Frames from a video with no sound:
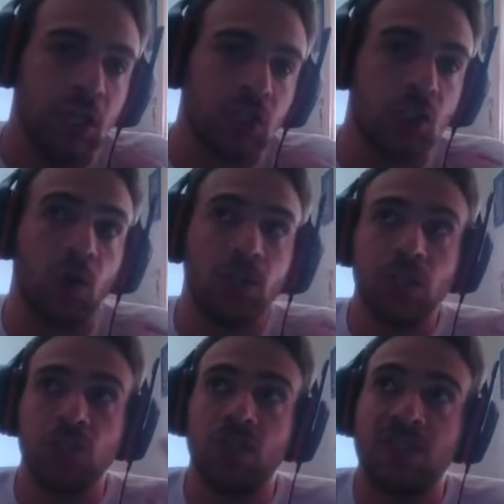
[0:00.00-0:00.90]
The only
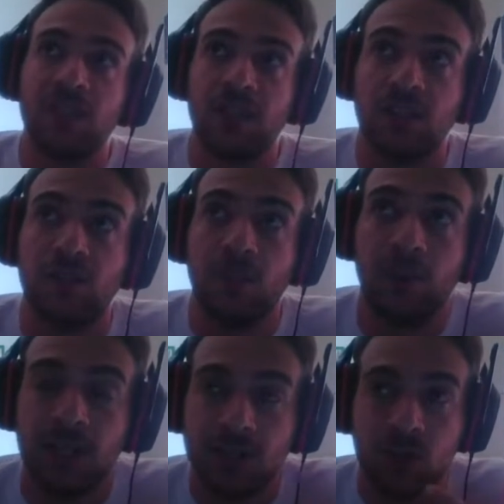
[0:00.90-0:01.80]
issue is that if you
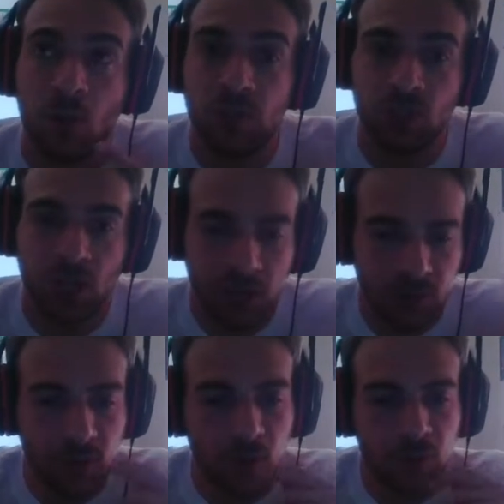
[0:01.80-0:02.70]
play in a Stompy shell,
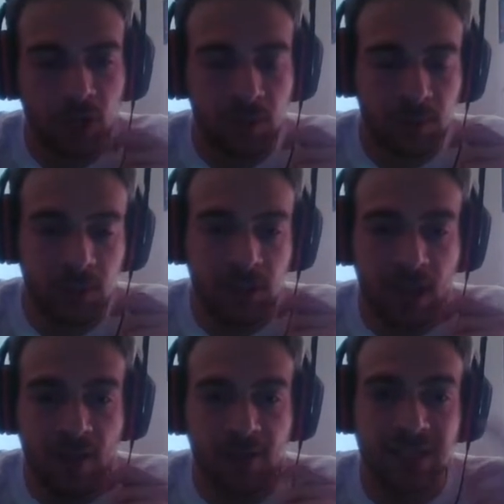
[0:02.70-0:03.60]
you're not gonna
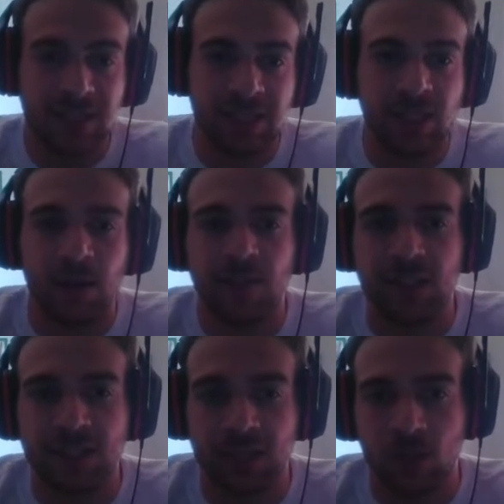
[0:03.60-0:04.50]
have easy time
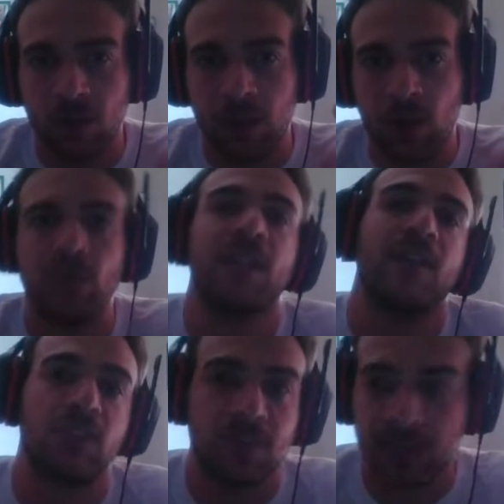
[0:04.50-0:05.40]
fixing your mana with
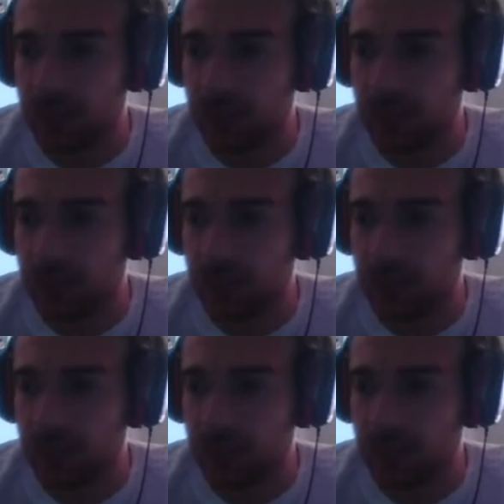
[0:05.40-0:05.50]
cantrips, like